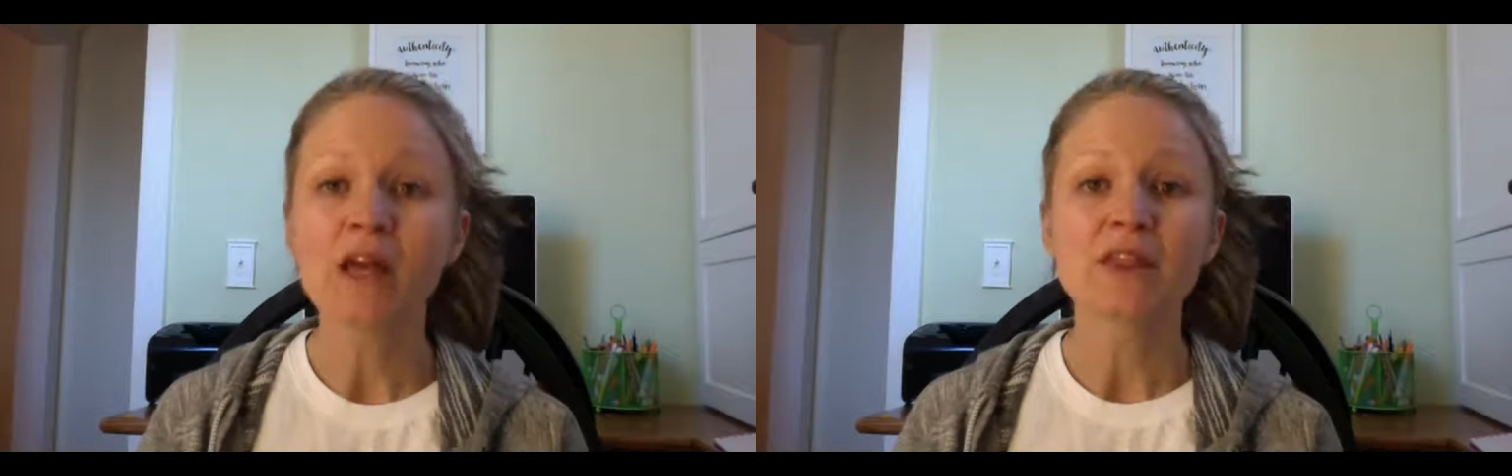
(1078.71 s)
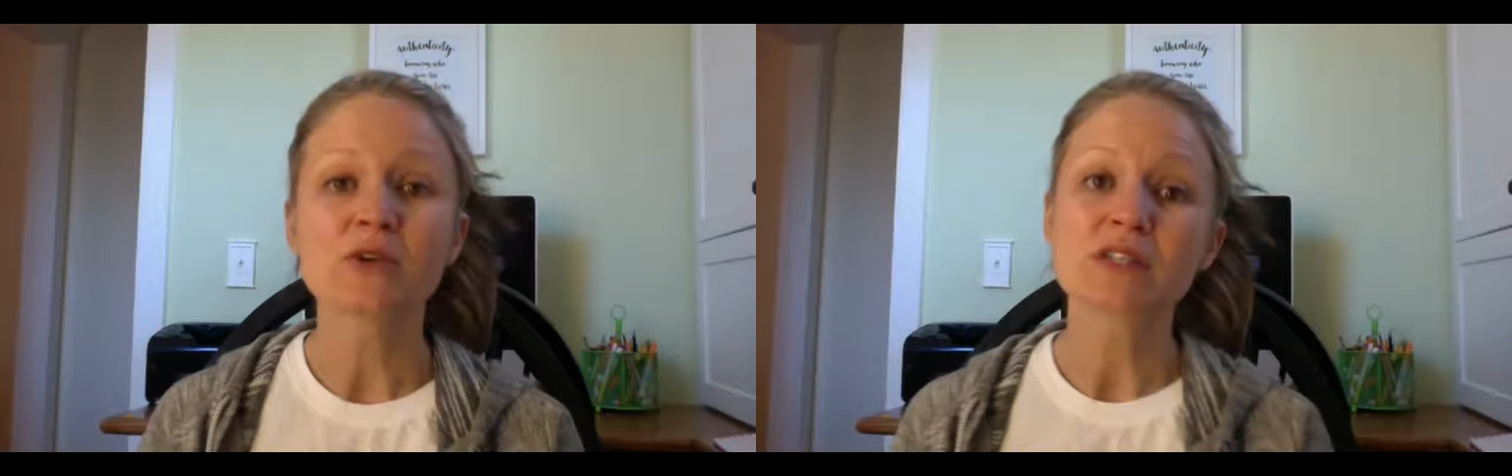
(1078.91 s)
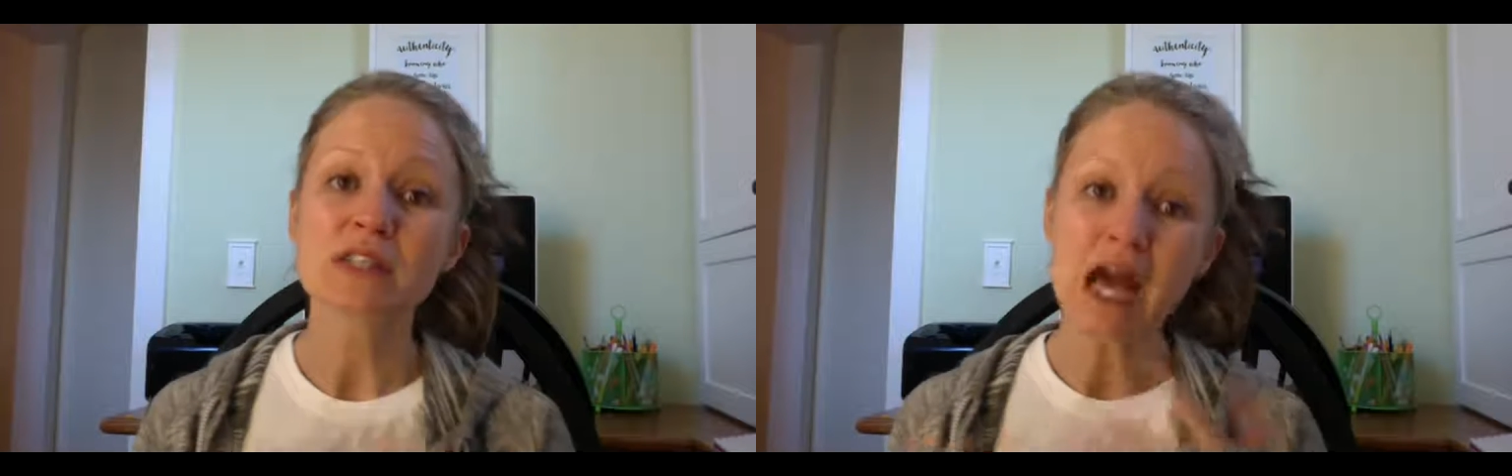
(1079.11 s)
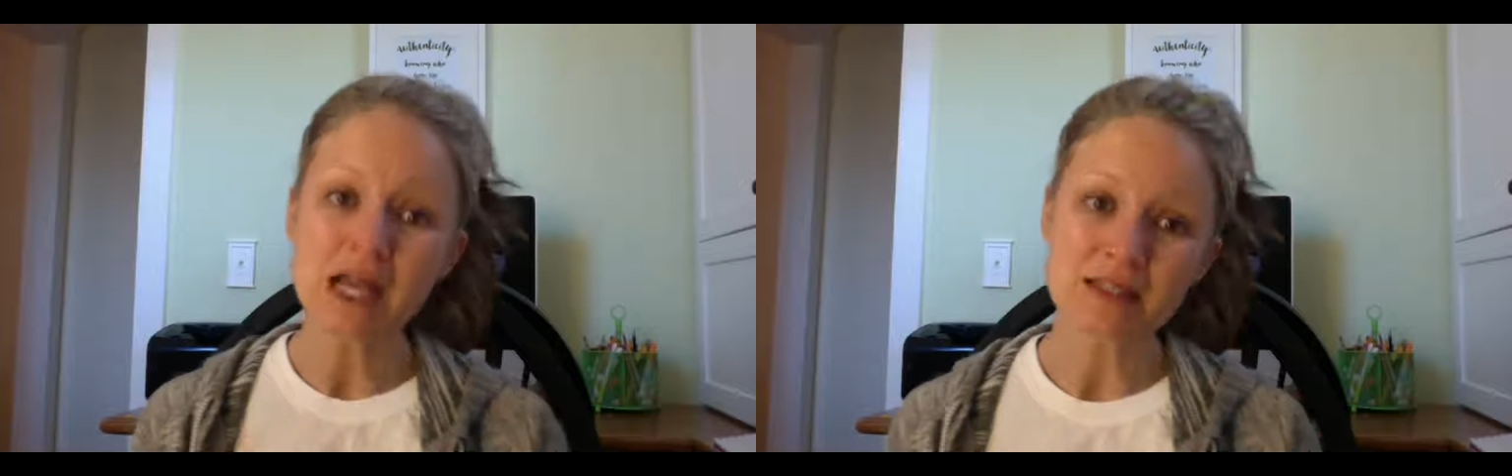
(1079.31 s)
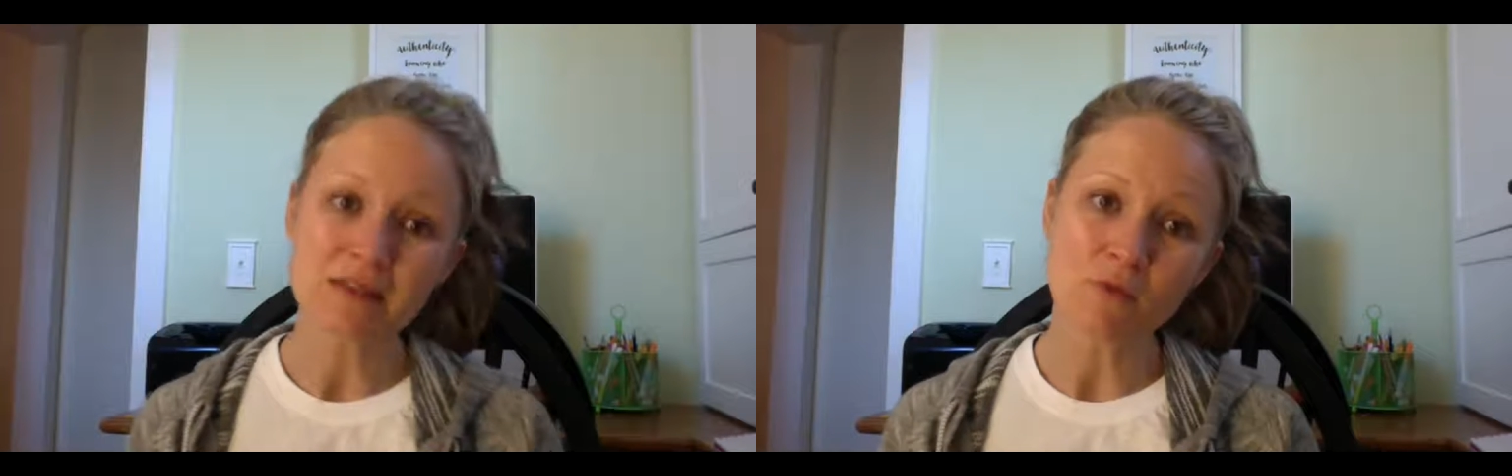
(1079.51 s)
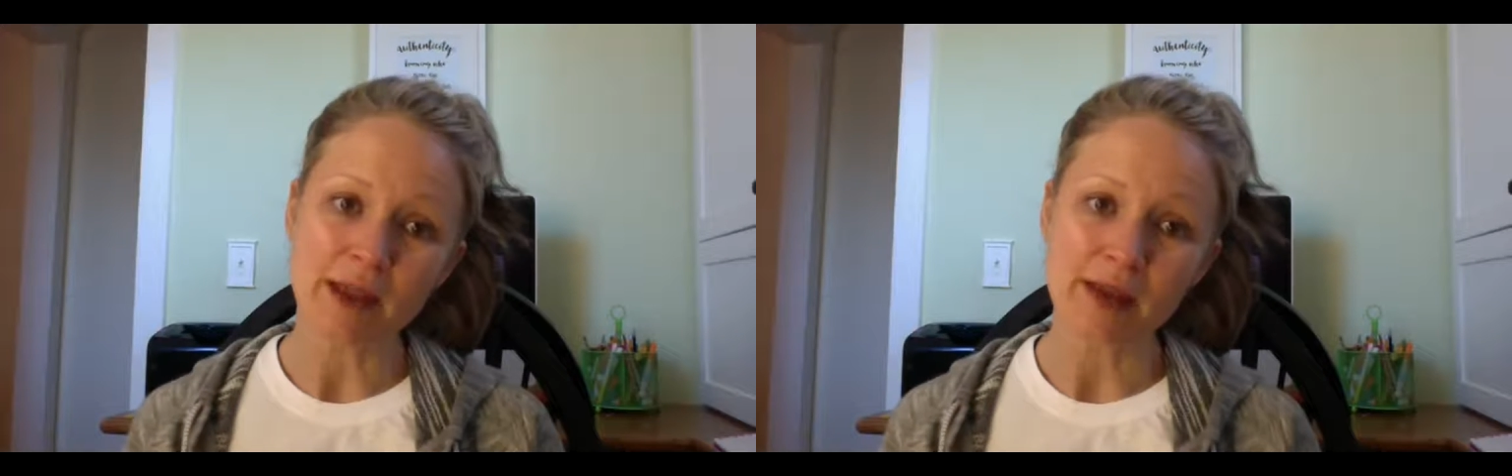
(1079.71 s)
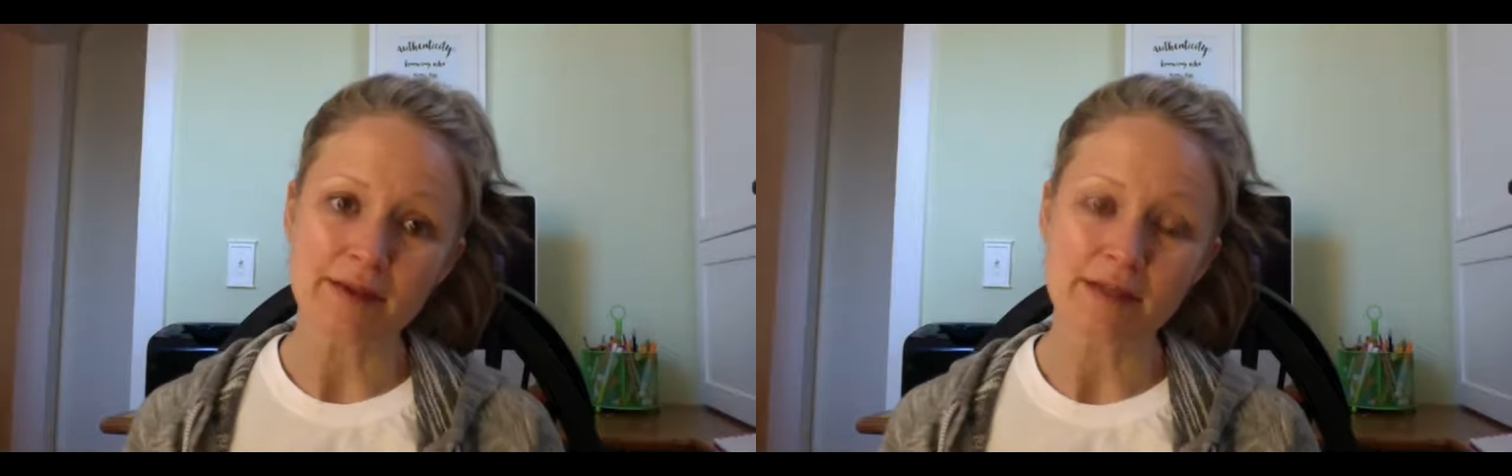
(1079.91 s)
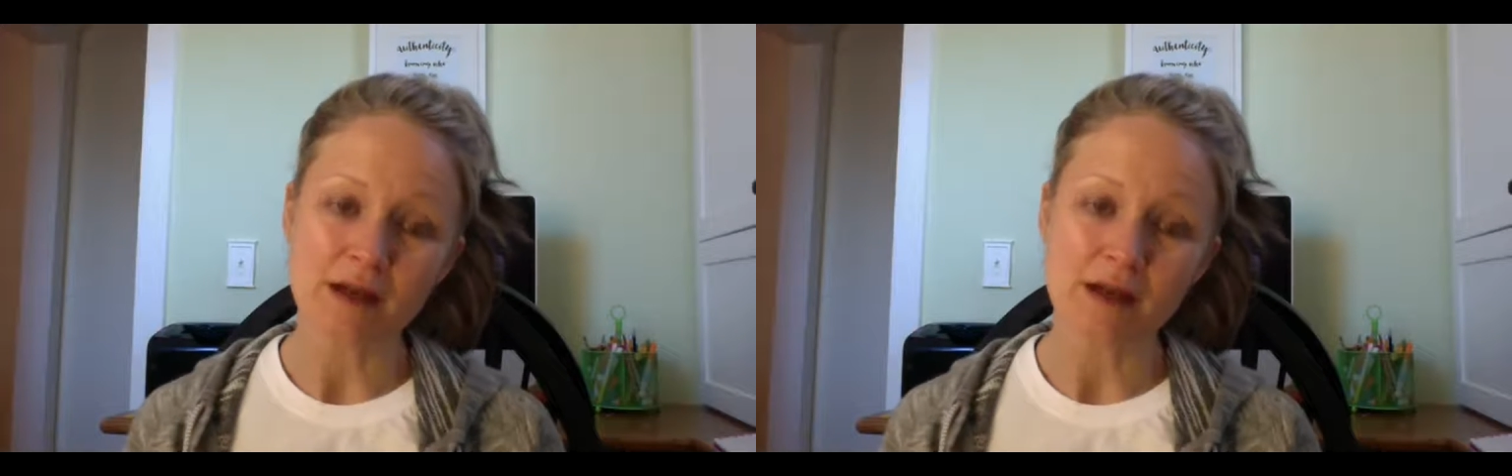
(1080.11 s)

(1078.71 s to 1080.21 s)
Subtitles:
There's tons of ways to